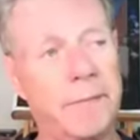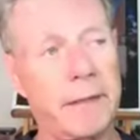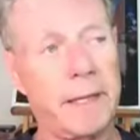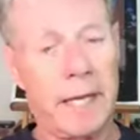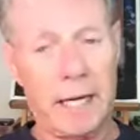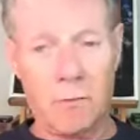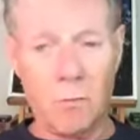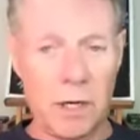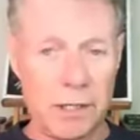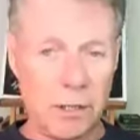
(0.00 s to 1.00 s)
at
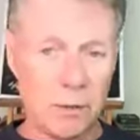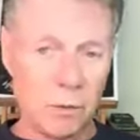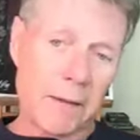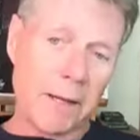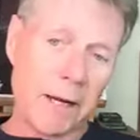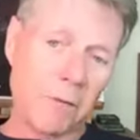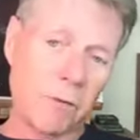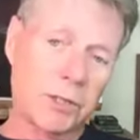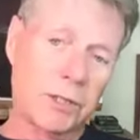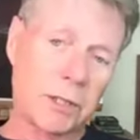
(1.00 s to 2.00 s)
NYU that
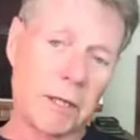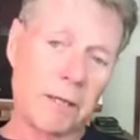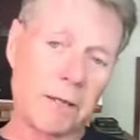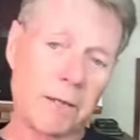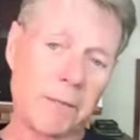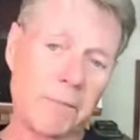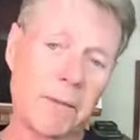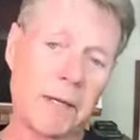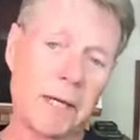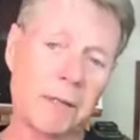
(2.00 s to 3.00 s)
was
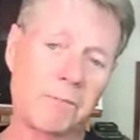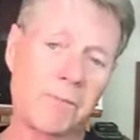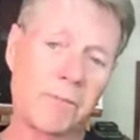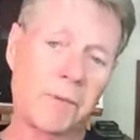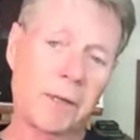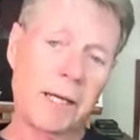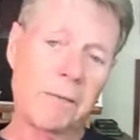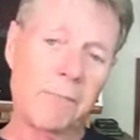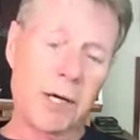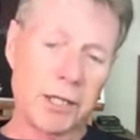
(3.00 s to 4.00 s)

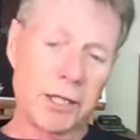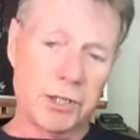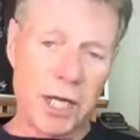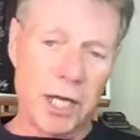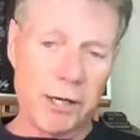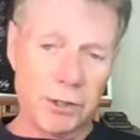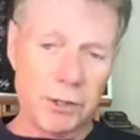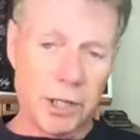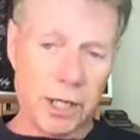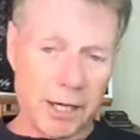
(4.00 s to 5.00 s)
led by a
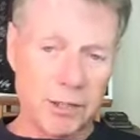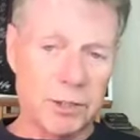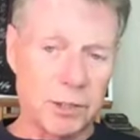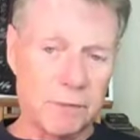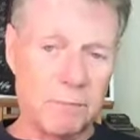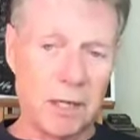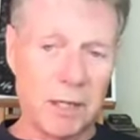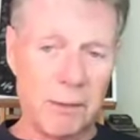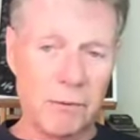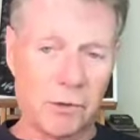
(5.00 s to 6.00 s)
cytogeneticist by the
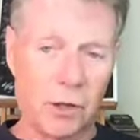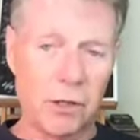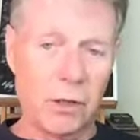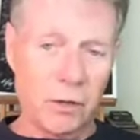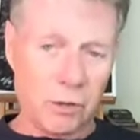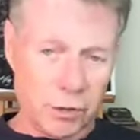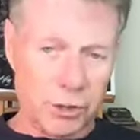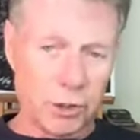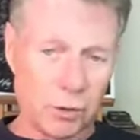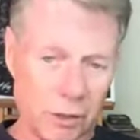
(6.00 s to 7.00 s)
name of Kurt
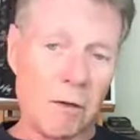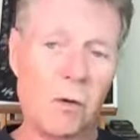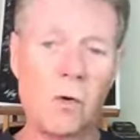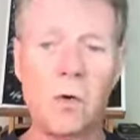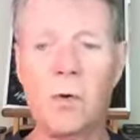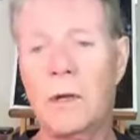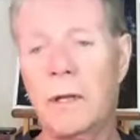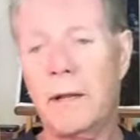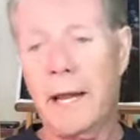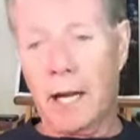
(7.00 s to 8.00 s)
Hirschhorn, who
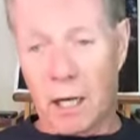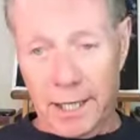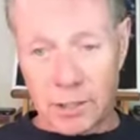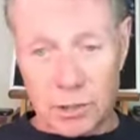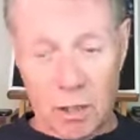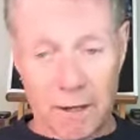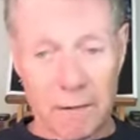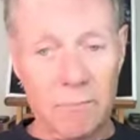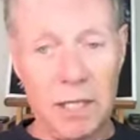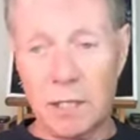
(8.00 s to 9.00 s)
had latched on
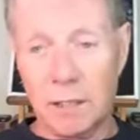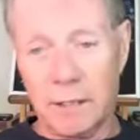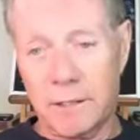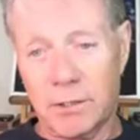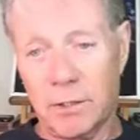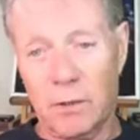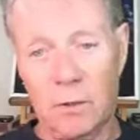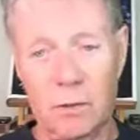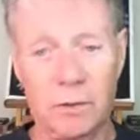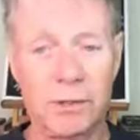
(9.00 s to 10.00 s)
immediately to the
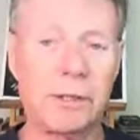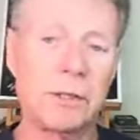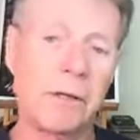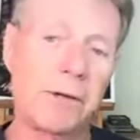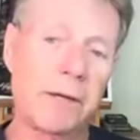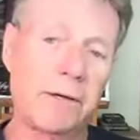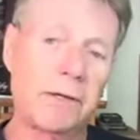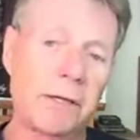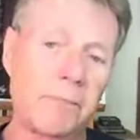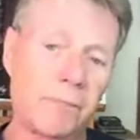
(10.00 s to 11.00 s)
whole deal
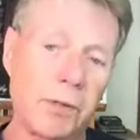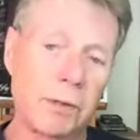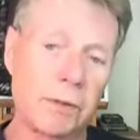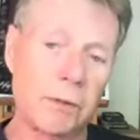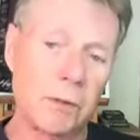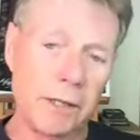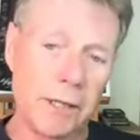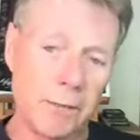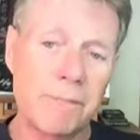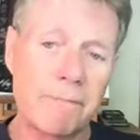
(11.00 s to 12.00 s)
that Peter Noel
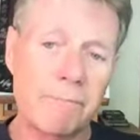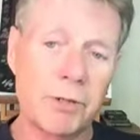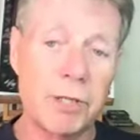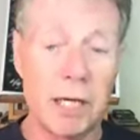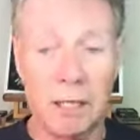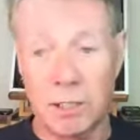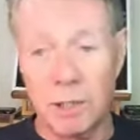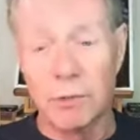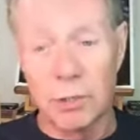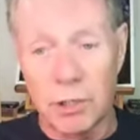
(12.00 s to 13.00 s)
had presented, because he
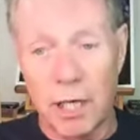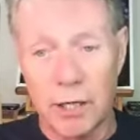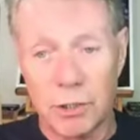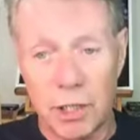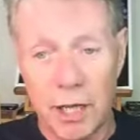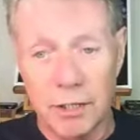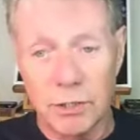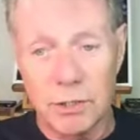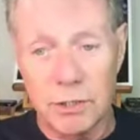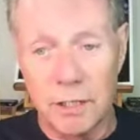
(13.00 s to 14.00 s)
was a
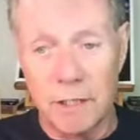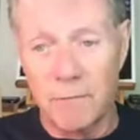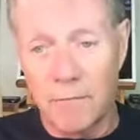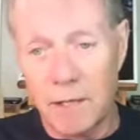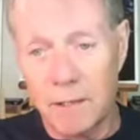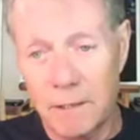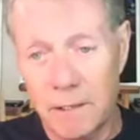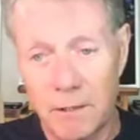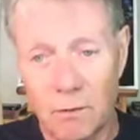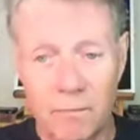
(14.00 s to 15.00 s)
cytogeneticist.
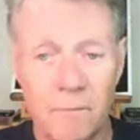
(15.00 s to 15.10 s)
And